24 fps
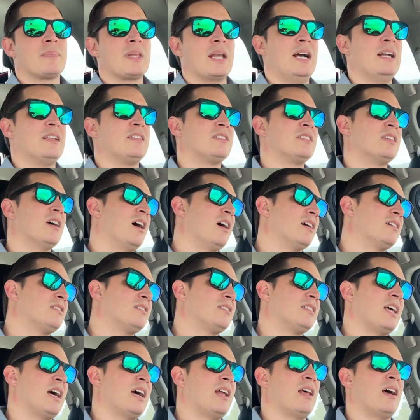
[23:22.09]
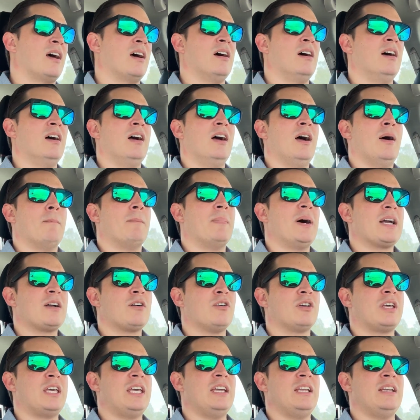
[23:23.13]
It sucks that
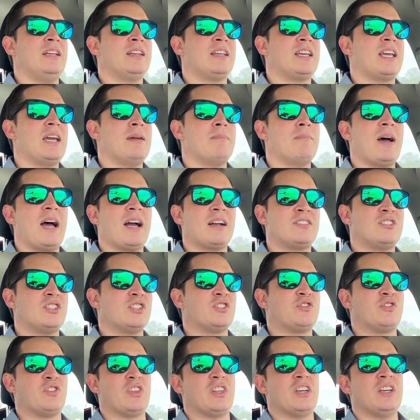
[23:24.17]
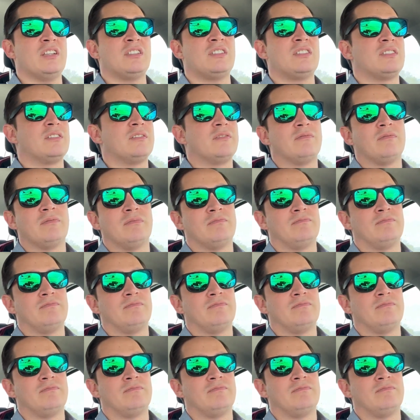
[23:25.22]
Michael Keaton came back just for this,